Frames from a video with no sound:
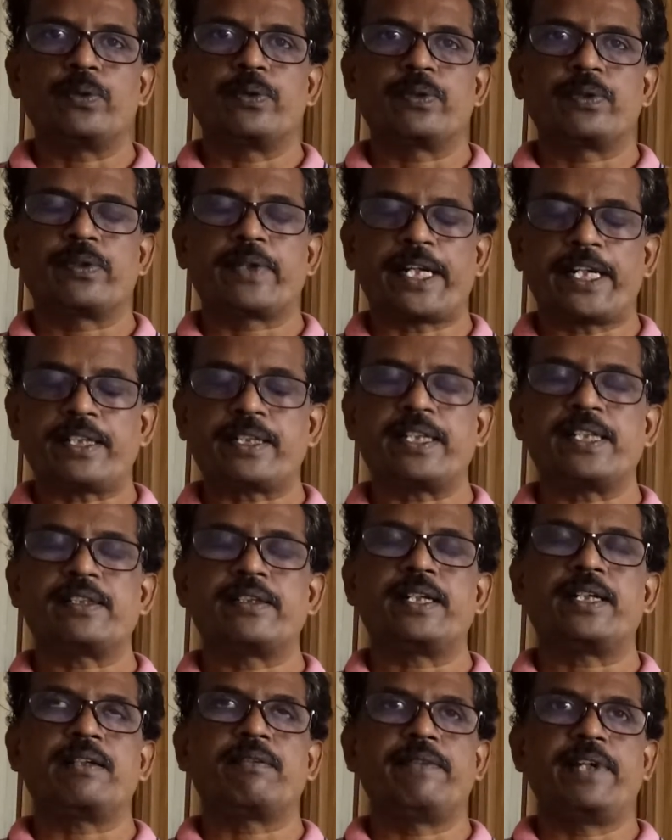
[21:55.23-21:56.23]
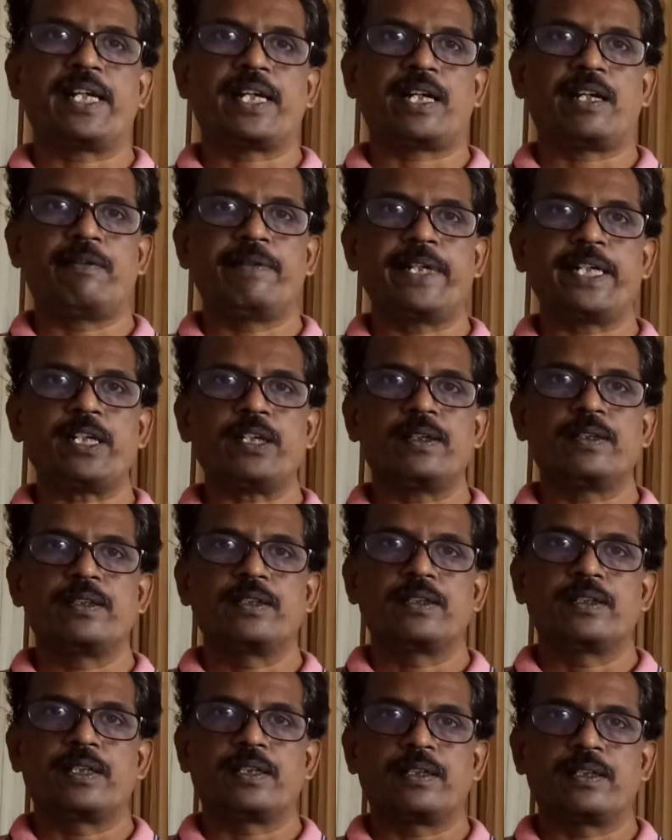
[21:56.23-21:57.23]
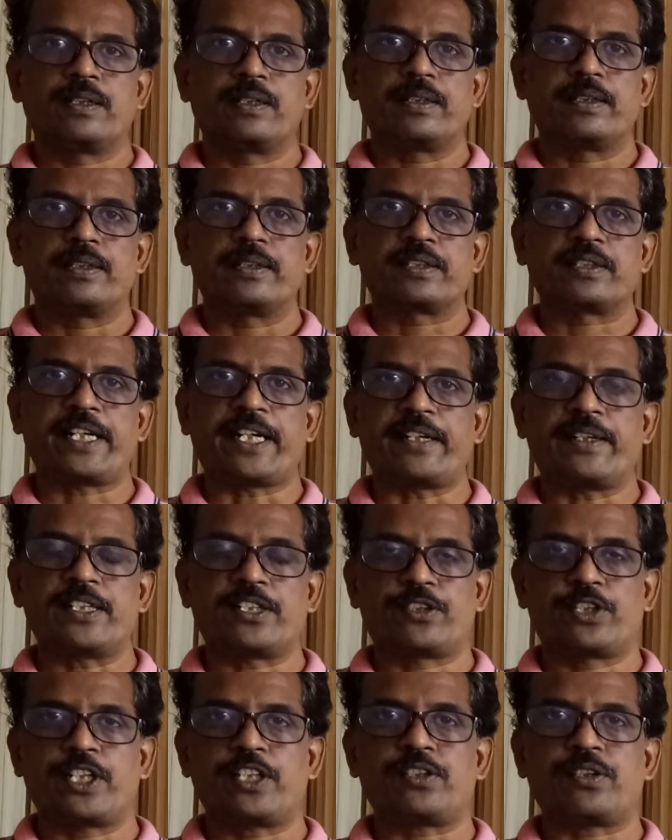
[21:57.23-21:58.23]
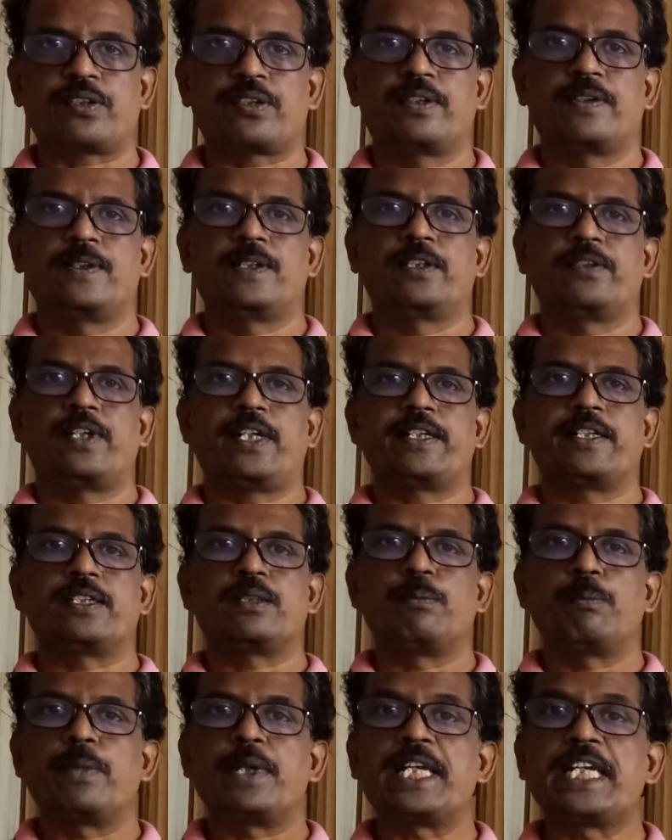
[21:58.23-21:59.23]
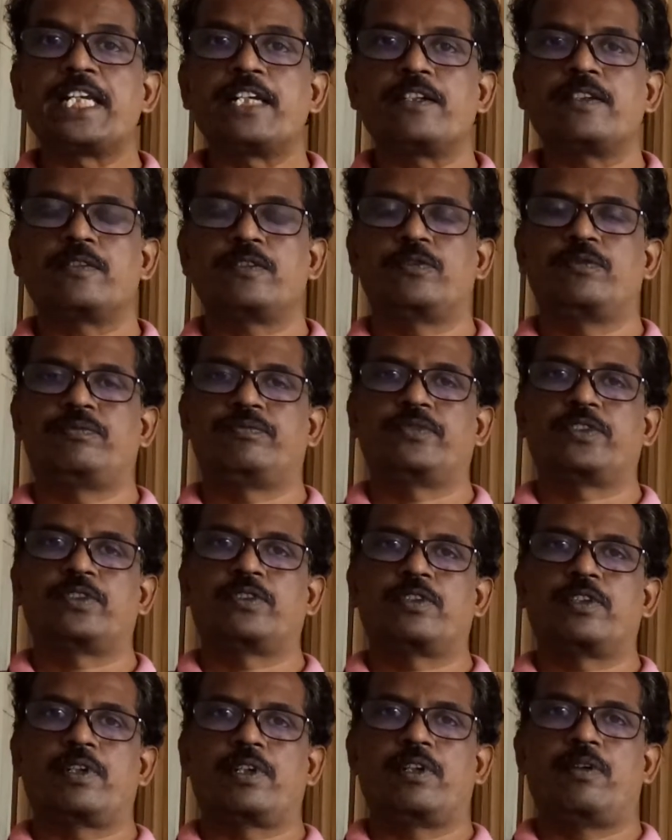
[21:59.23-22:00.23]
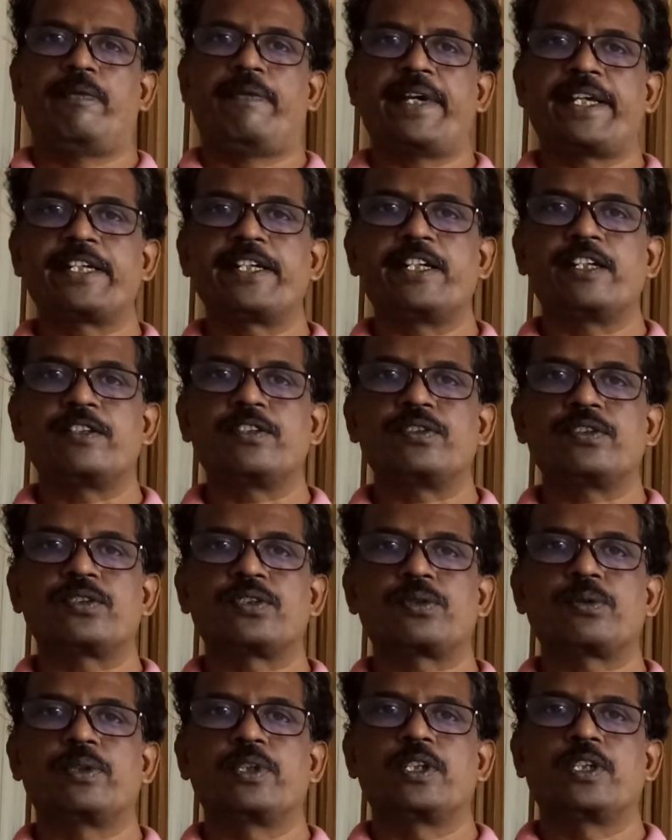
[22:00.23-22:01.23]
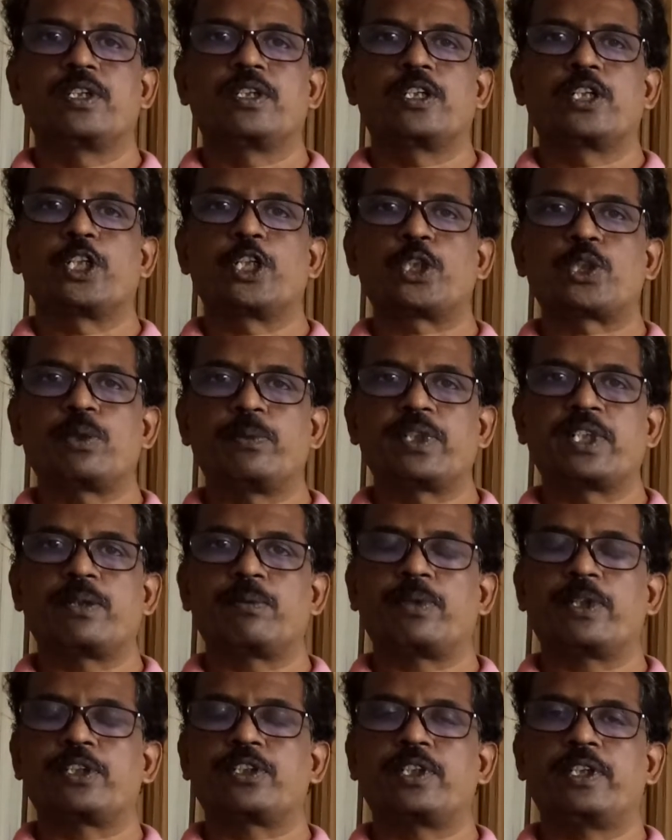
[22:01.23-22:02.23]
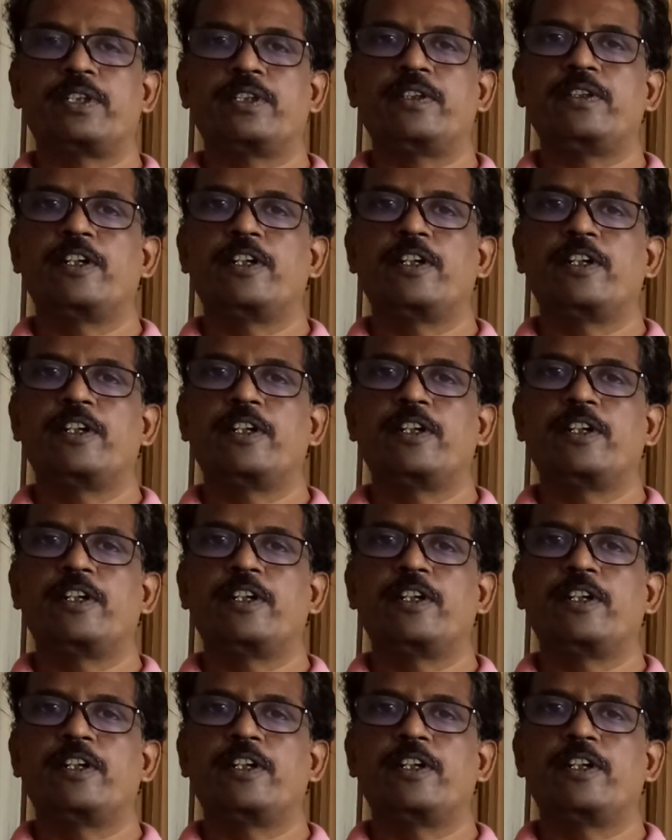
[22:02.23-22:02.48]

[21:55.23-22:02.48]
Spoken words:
characterize that we are having statistics, that is mean, variance, distribution function,